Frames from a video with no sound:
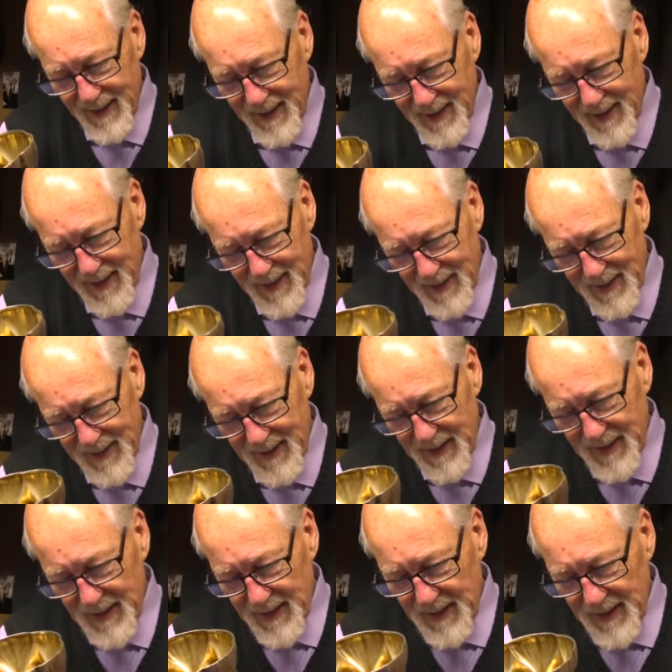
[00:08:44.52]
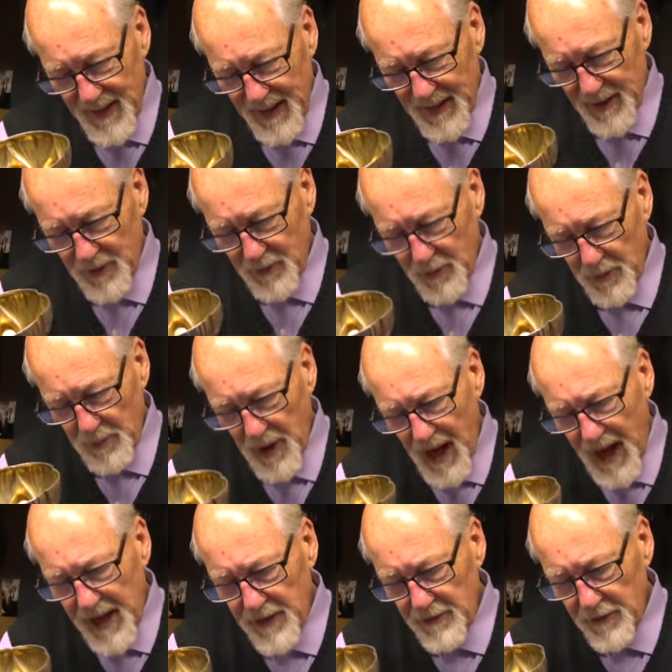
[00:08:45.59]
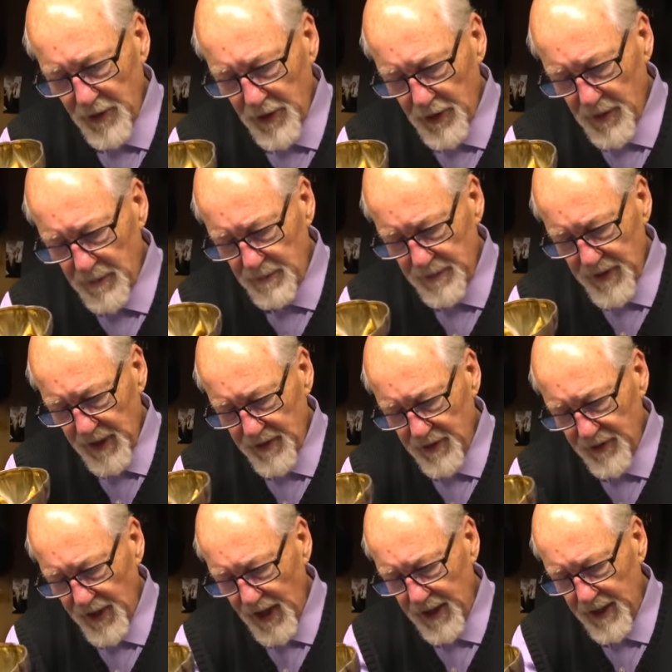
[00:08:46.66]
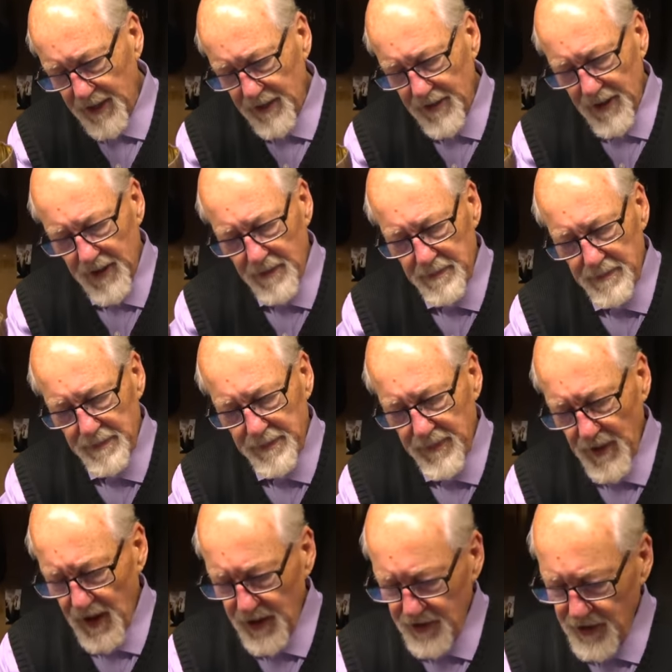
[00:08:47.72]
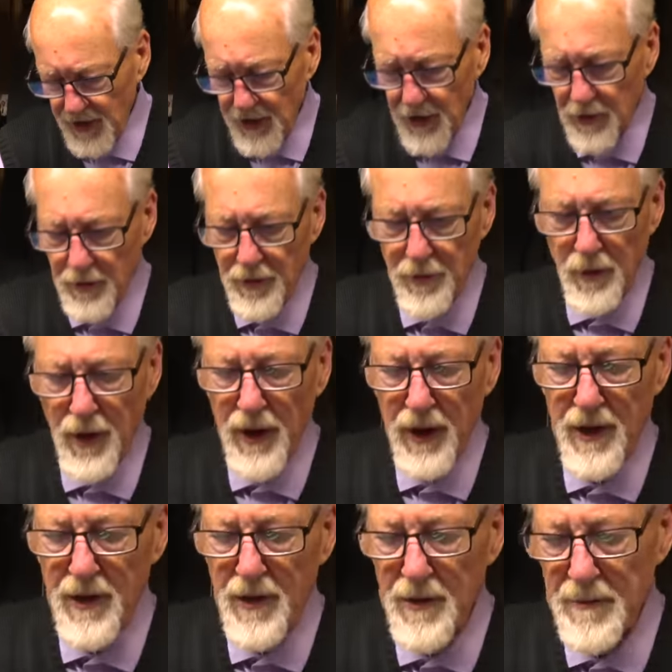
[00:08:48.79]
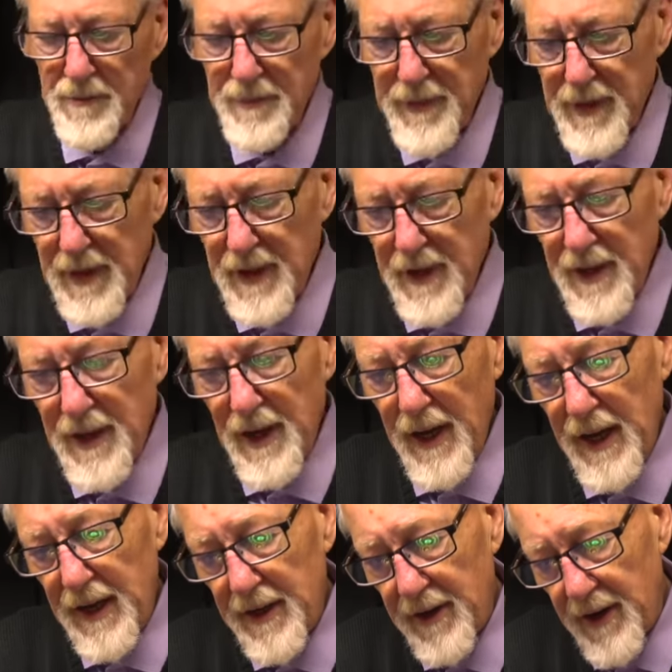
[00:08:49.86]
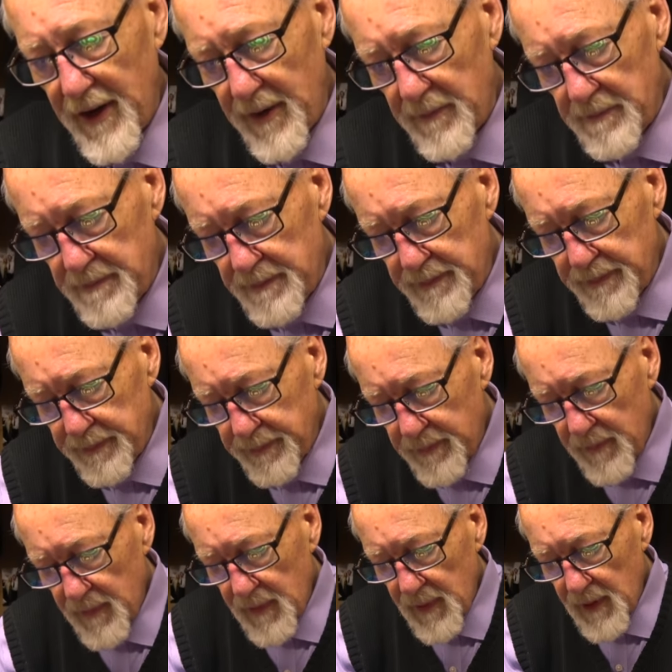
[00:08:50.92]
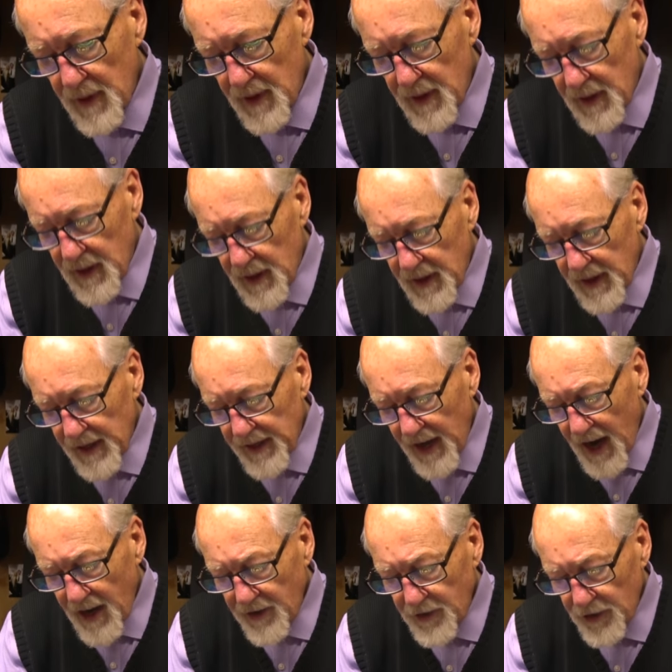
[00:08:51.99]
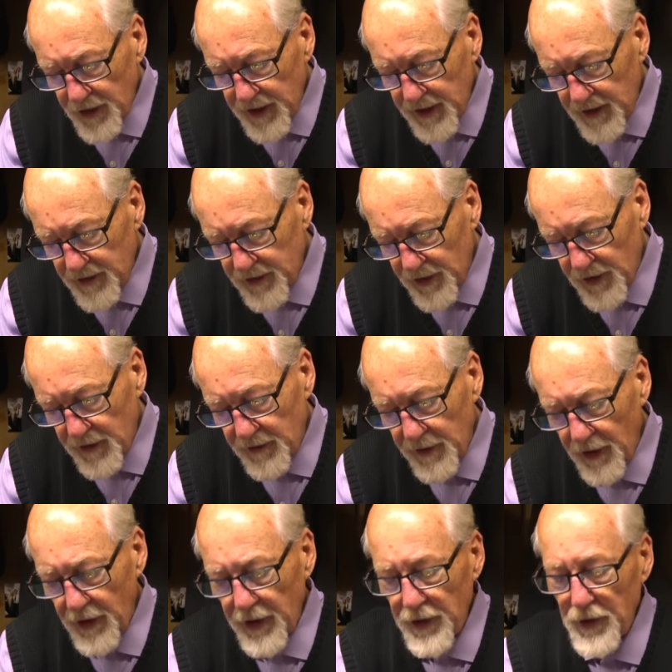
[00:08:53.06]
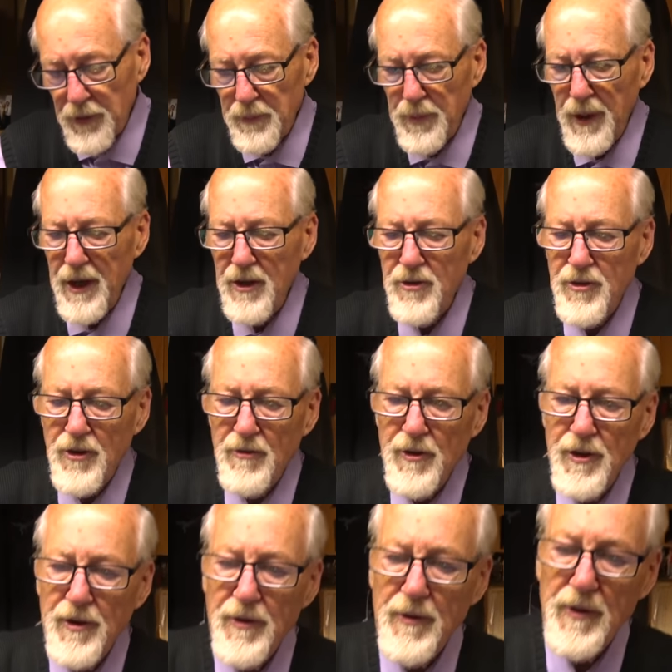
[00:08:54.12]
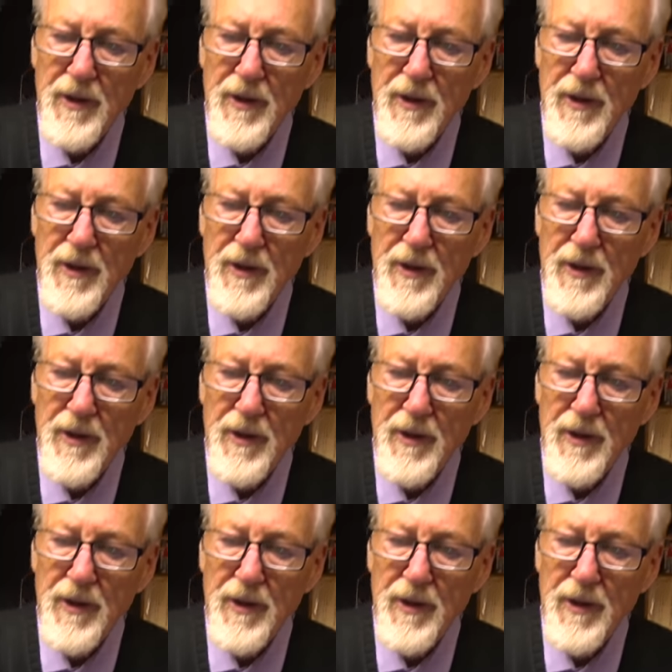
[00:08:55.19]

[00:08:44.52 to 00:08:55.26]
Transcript: Uh, Maybe. And it's from Hannover. It's dated um, nineteen oh three, and. Um, It actually is a very good piece. If you